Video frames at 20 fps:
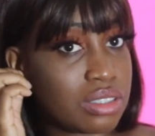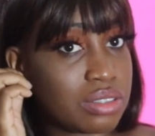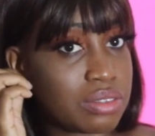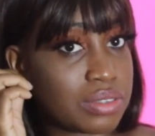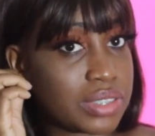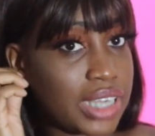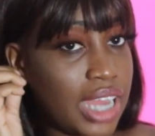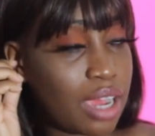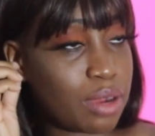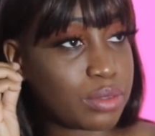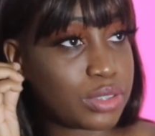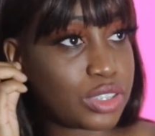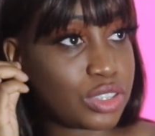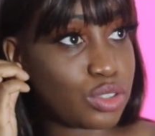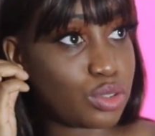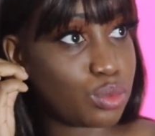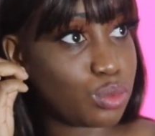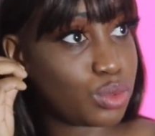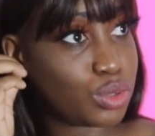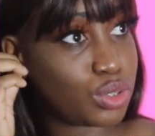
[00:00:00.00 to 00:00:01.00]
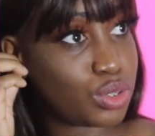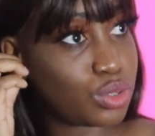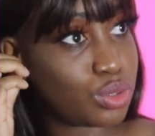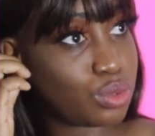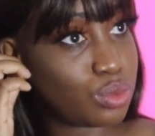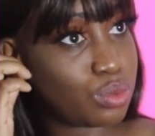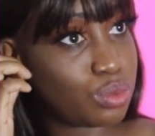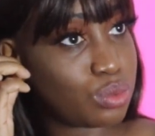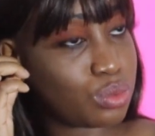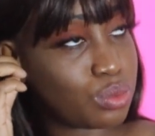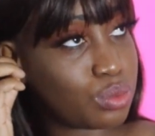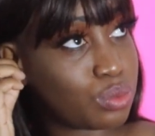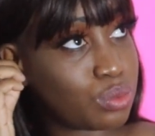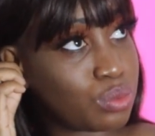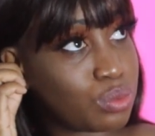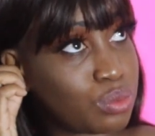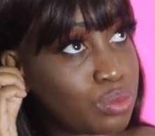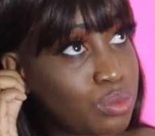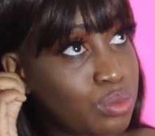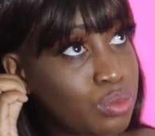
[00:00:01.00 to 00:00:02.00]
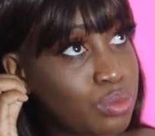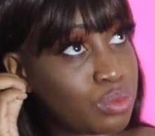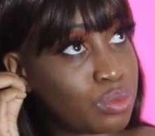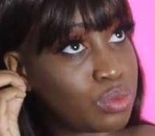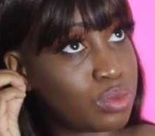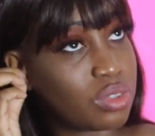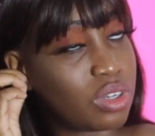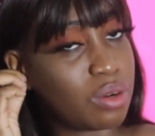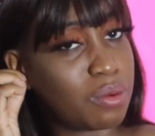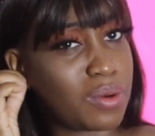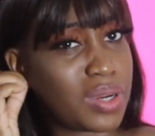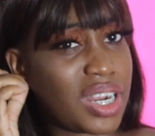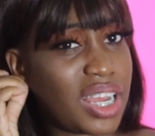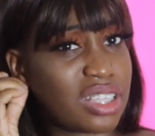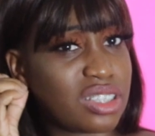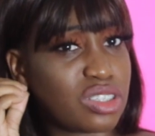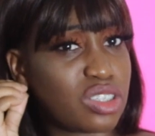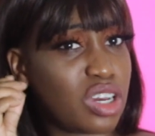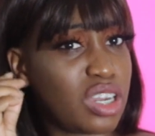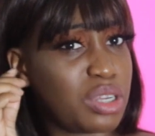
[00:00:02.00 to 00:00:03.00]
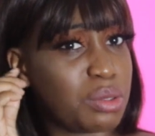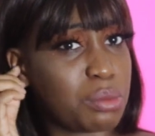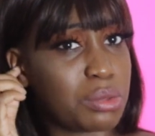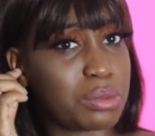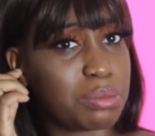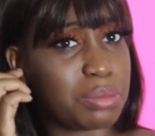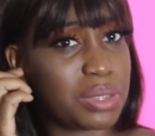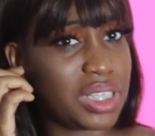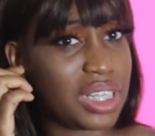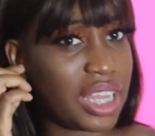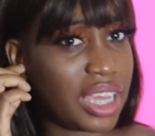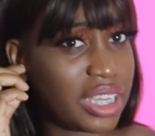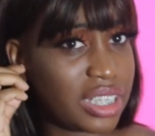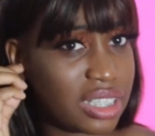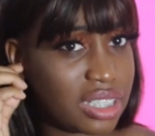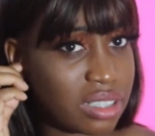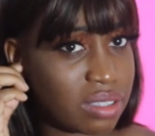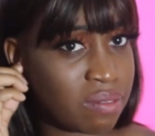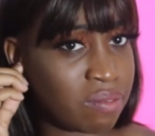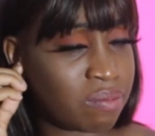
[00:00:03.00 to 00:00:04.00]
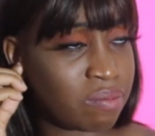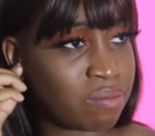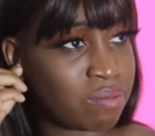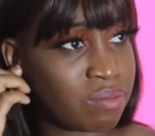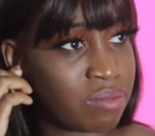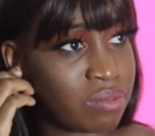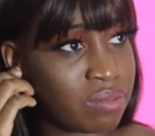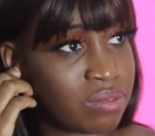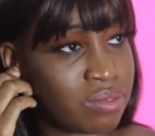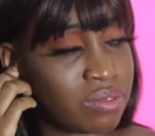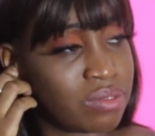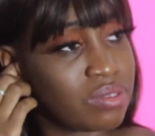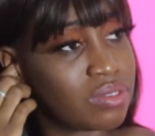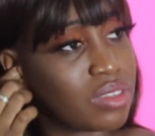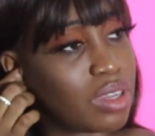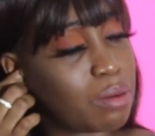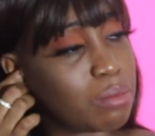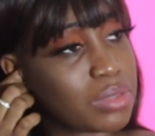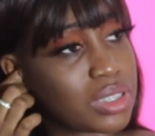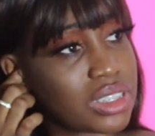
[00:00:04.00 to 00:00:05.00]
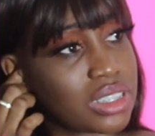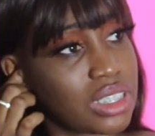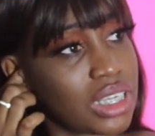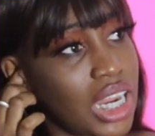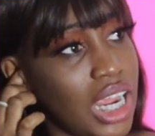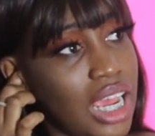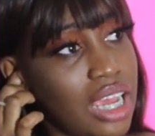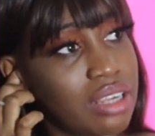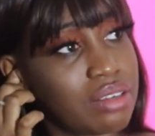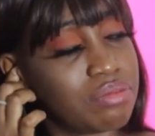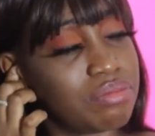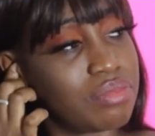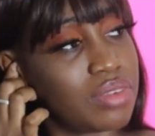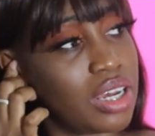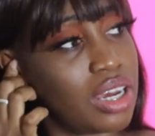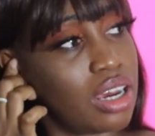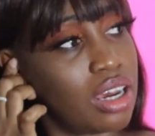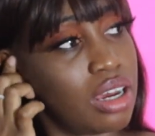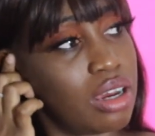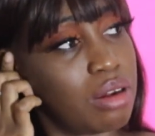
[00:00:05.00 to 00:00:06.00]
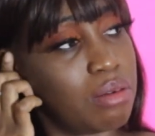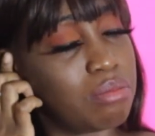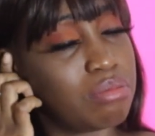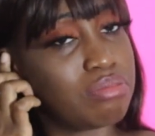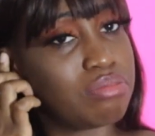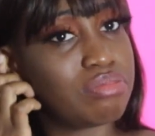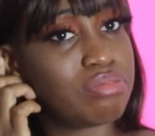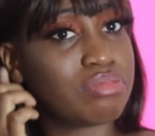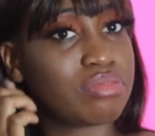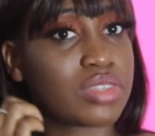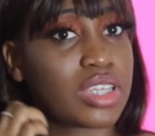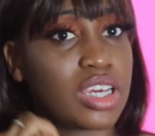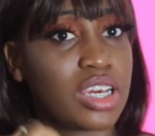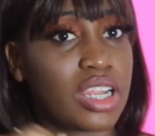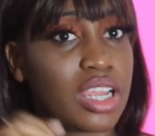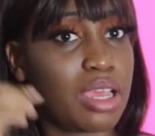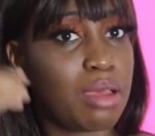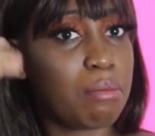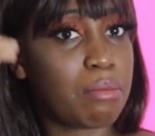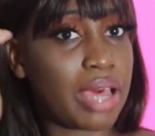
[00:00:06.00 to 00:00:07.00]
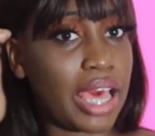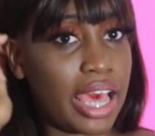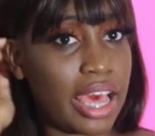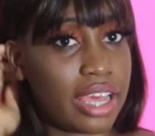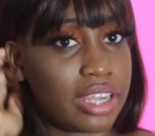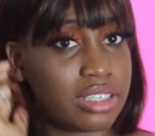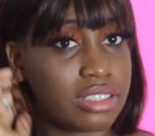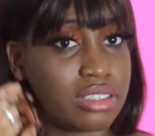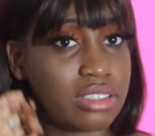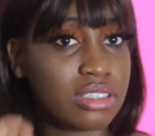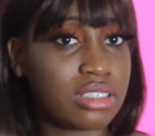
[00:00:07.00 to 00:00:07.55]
what I was used to and what I thought it would be like. I'm gonna say that. Good and bad.